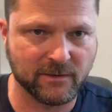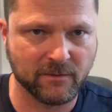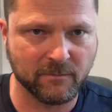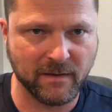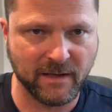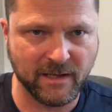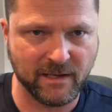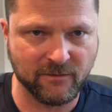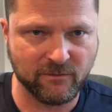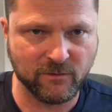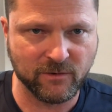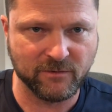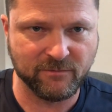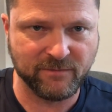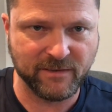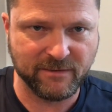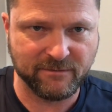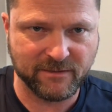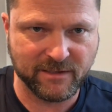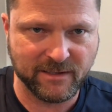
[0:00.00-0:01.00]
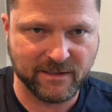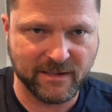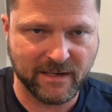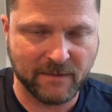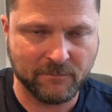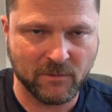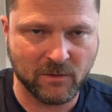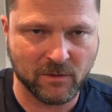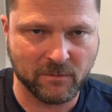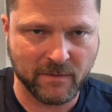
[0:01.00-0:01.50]
or my F150 that
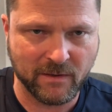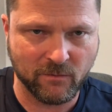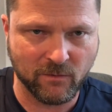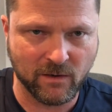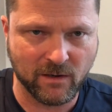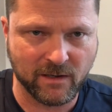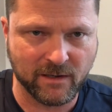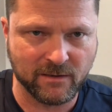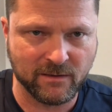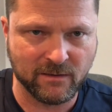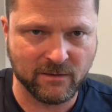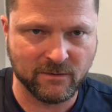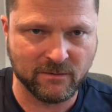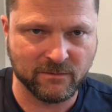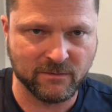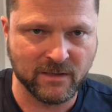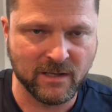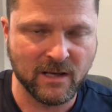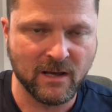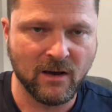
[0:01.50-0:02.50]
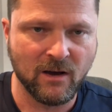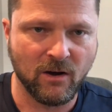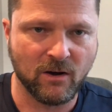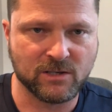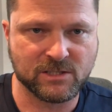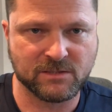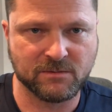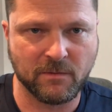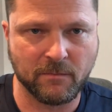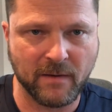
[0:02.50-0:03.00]
I'm going to be working on, or
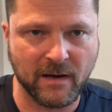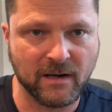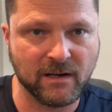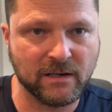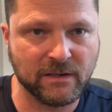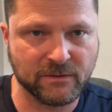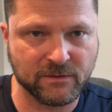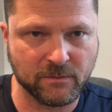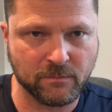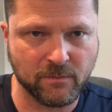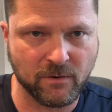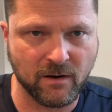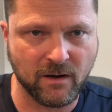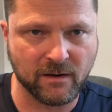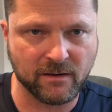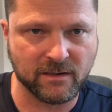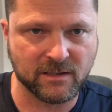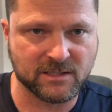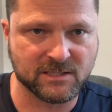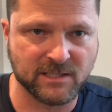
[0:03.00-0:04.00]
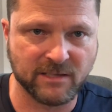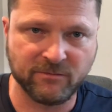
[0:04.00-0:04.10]
some of my other products.